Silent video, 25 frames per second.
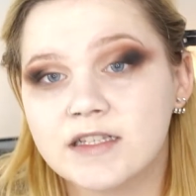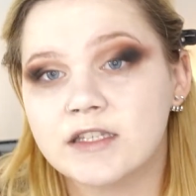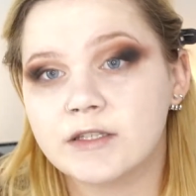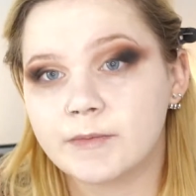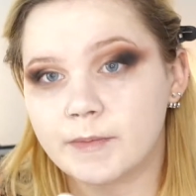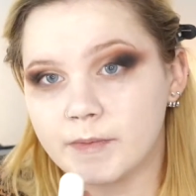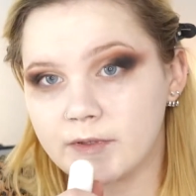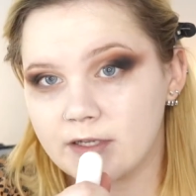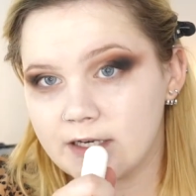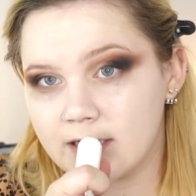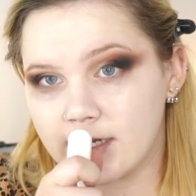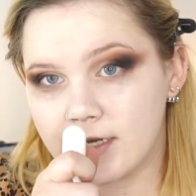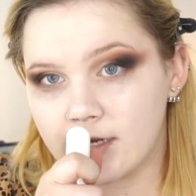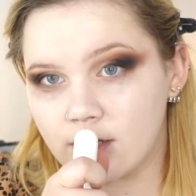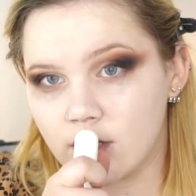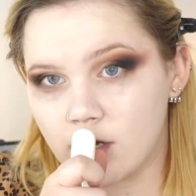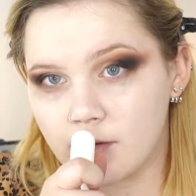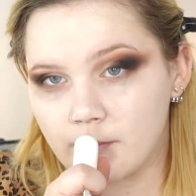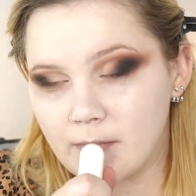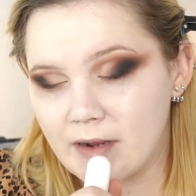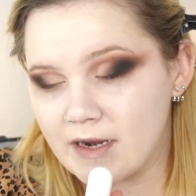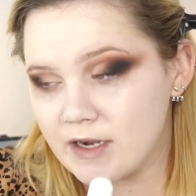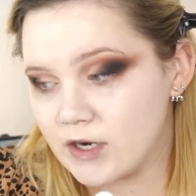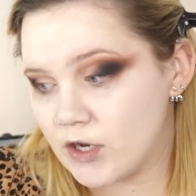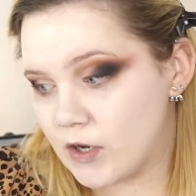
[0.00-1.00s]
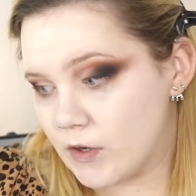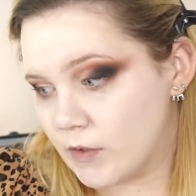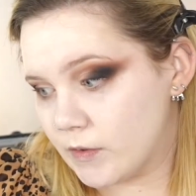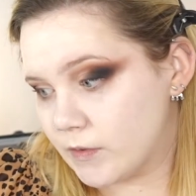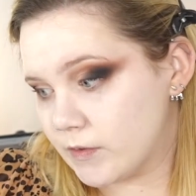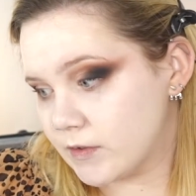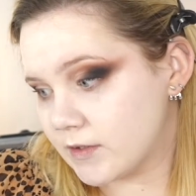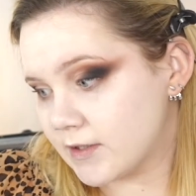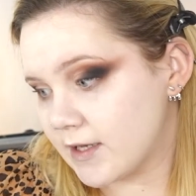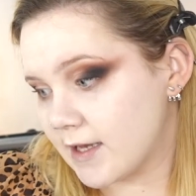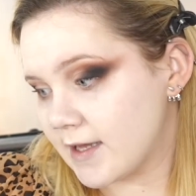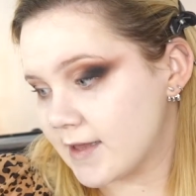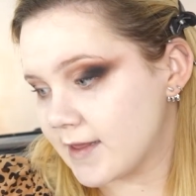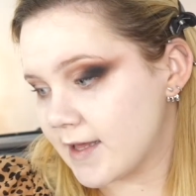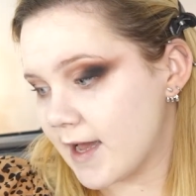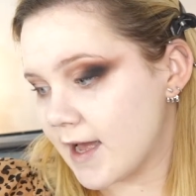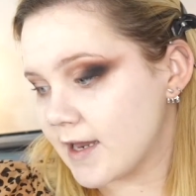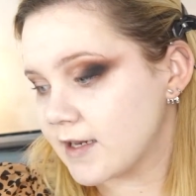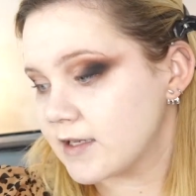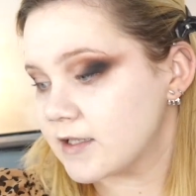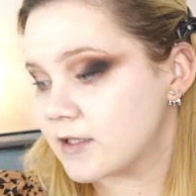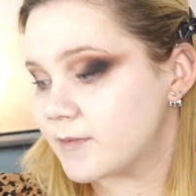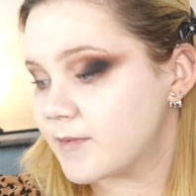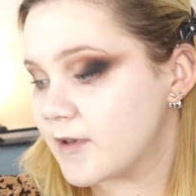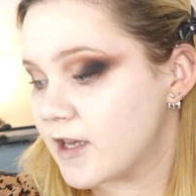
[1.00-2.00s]
splitting on my nose, and that
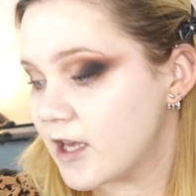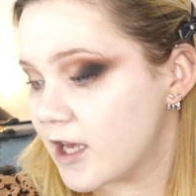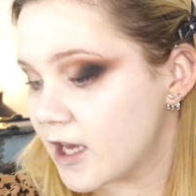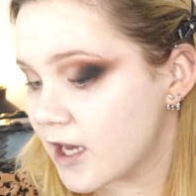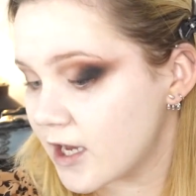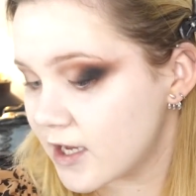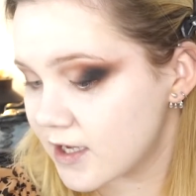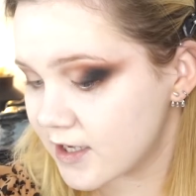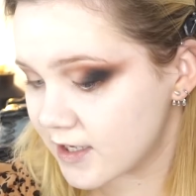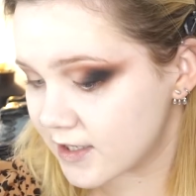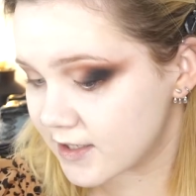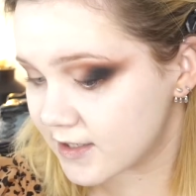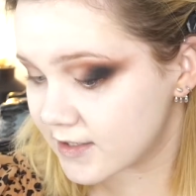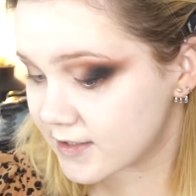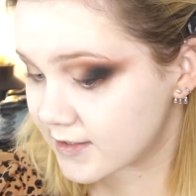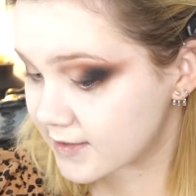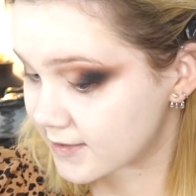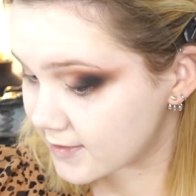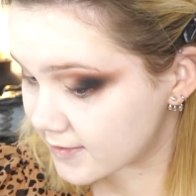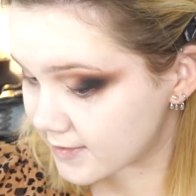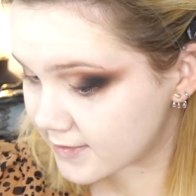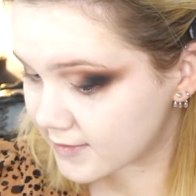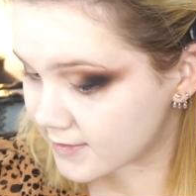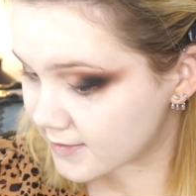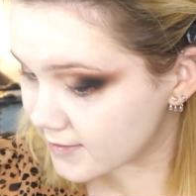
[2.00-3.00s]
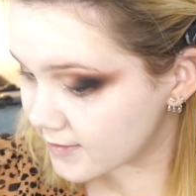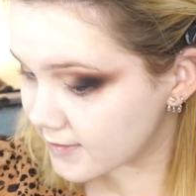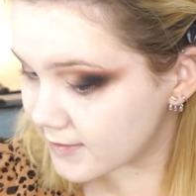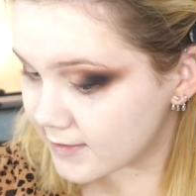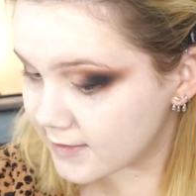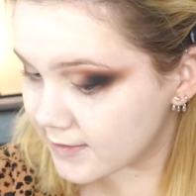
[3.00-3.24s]
is because